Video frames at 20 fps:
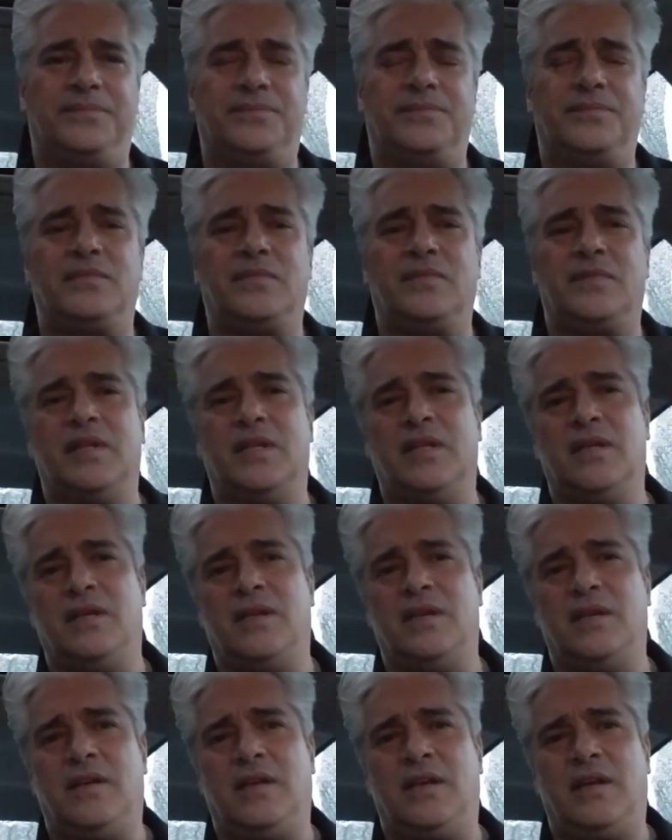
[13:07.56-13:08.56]

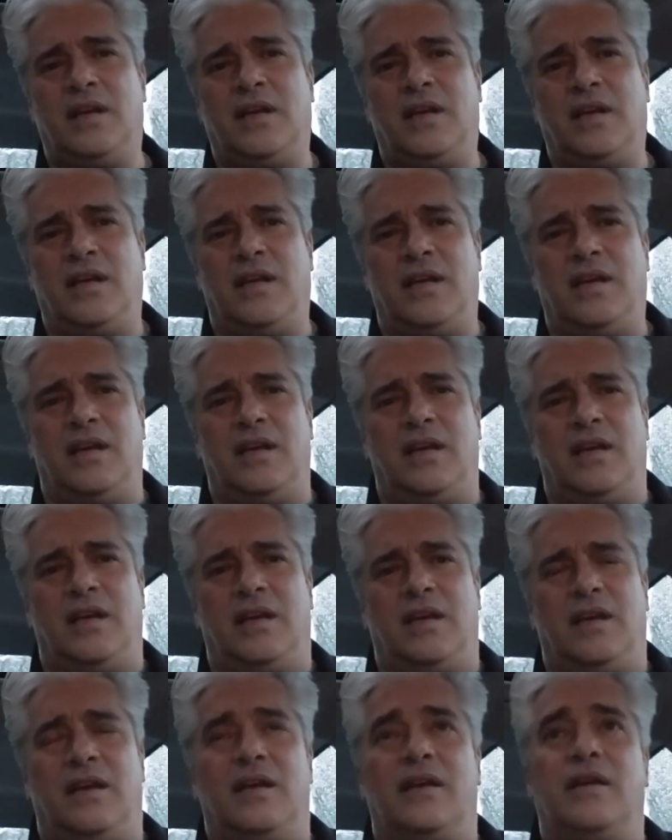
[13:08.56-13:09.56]

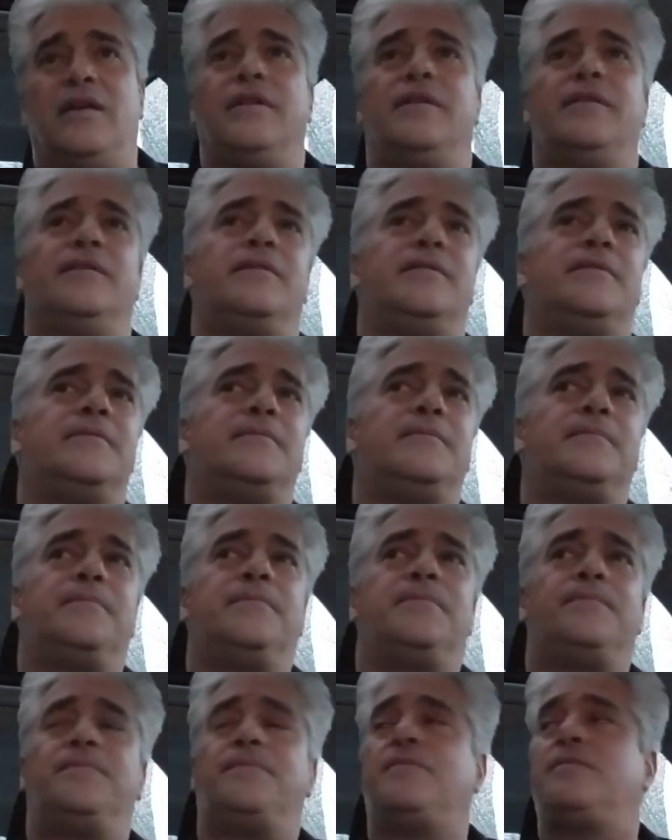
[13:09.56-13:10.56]

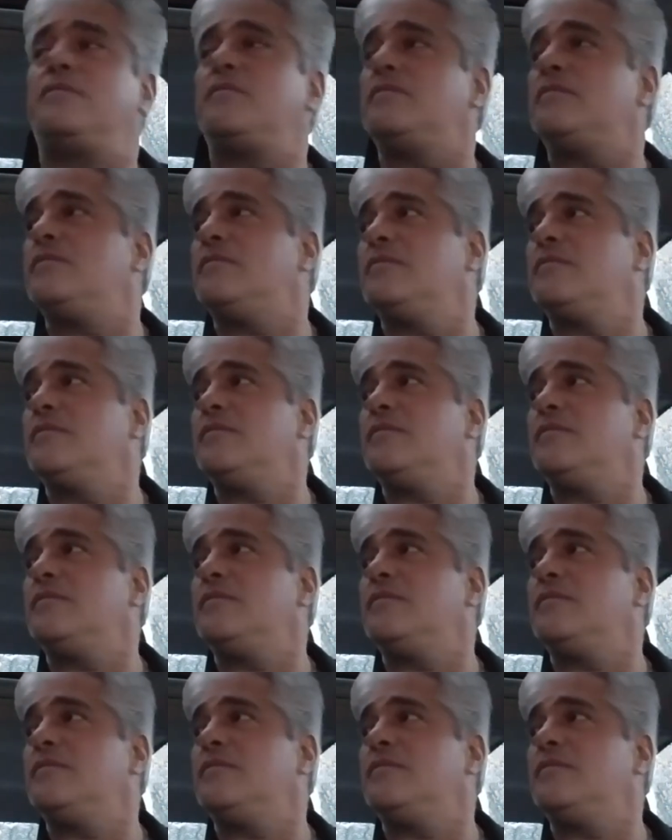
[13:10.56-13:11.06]
Nothing is said.